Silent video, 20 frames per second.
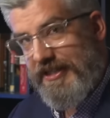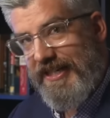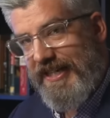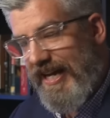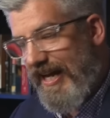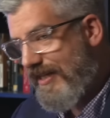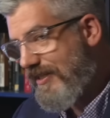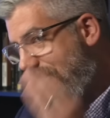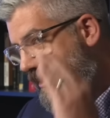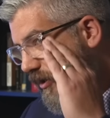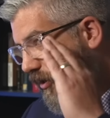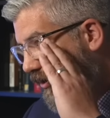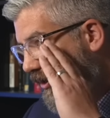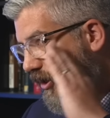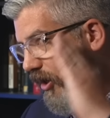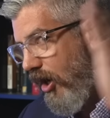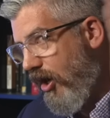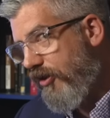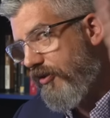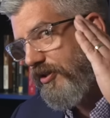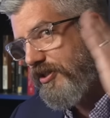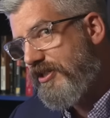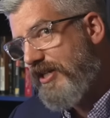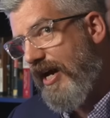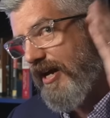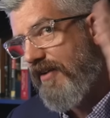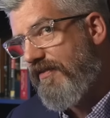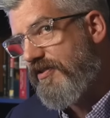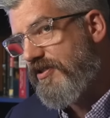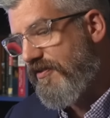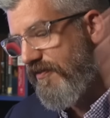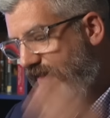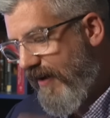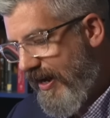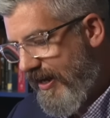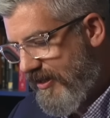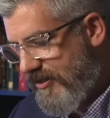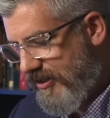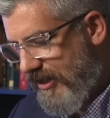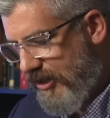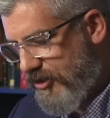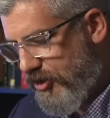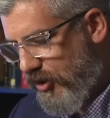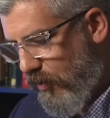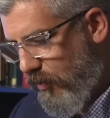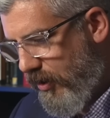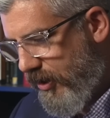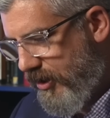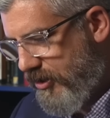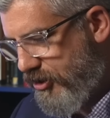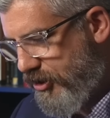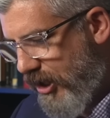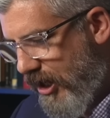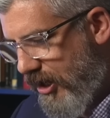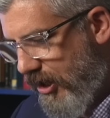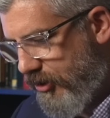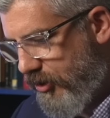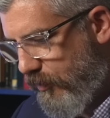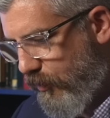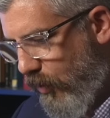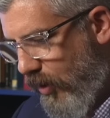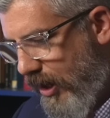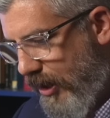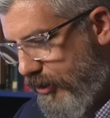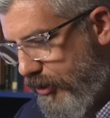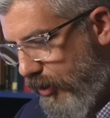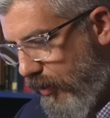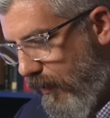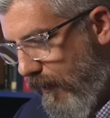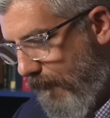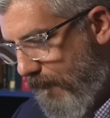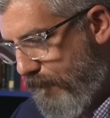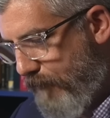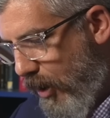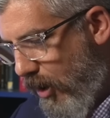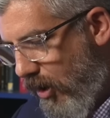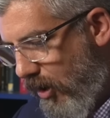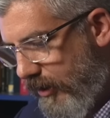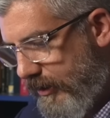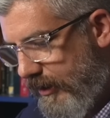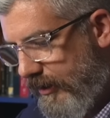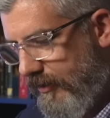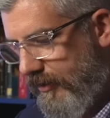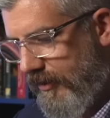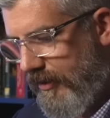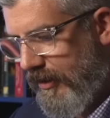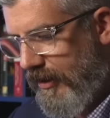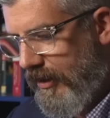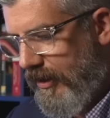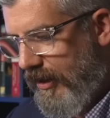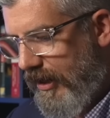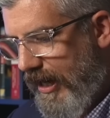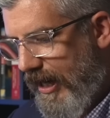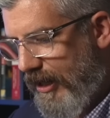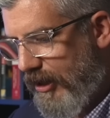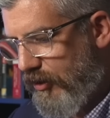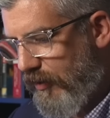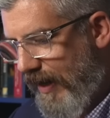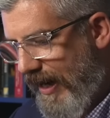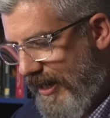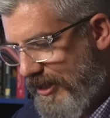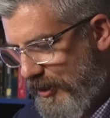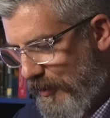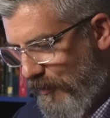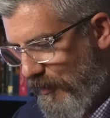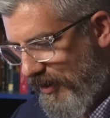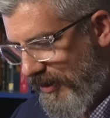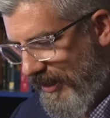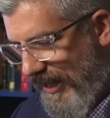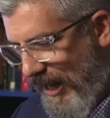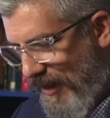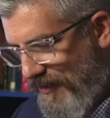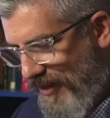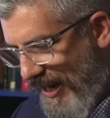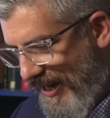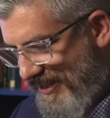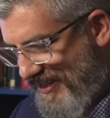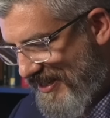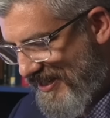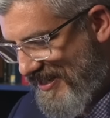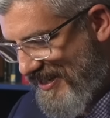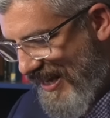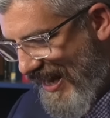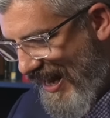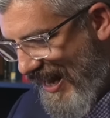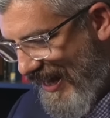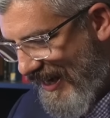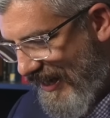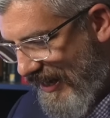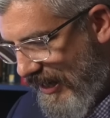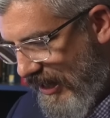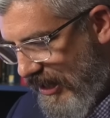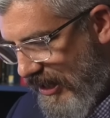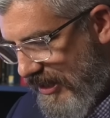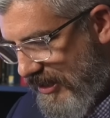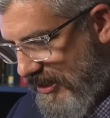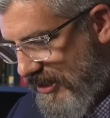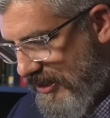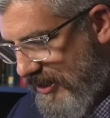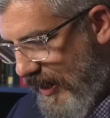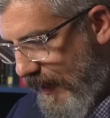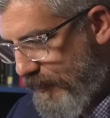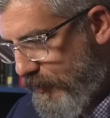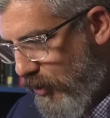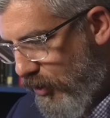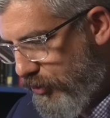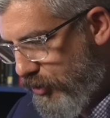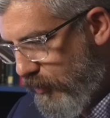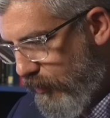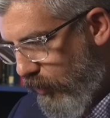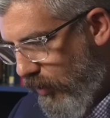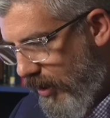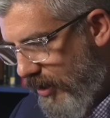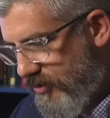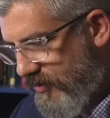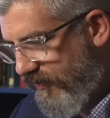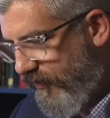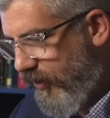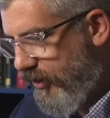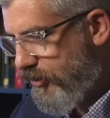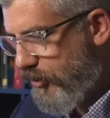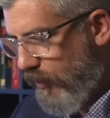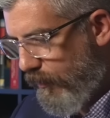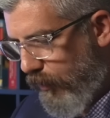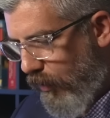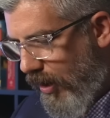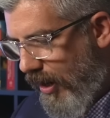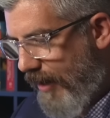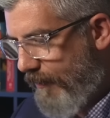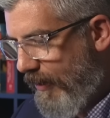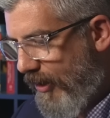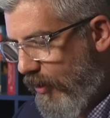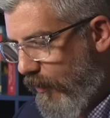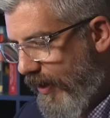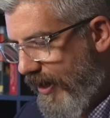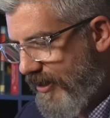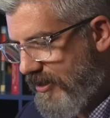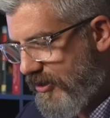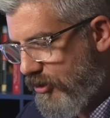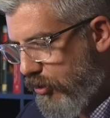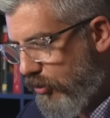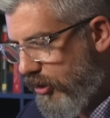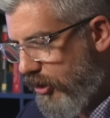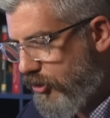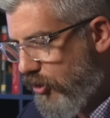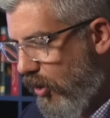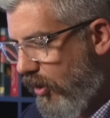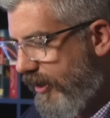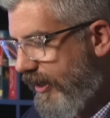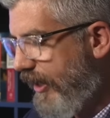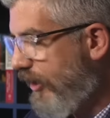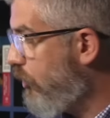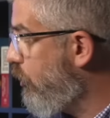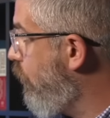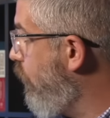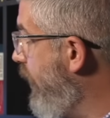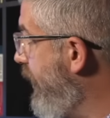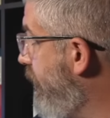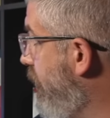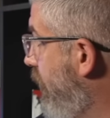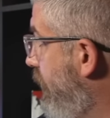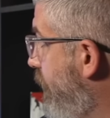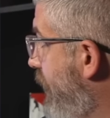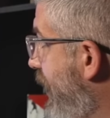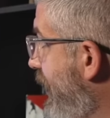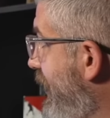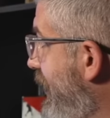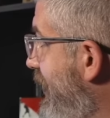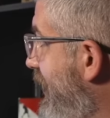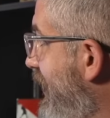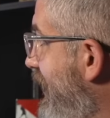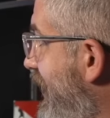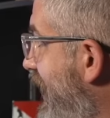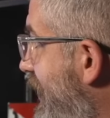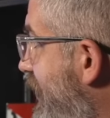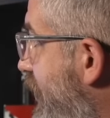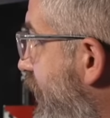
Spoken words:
he can't see on the other side of his face. And so what does Dubois do? Bonk, and cracks him with it. How nice is that? Steps on Dubois' foot. Dubois, by the way, is to the target quicker, right? He can get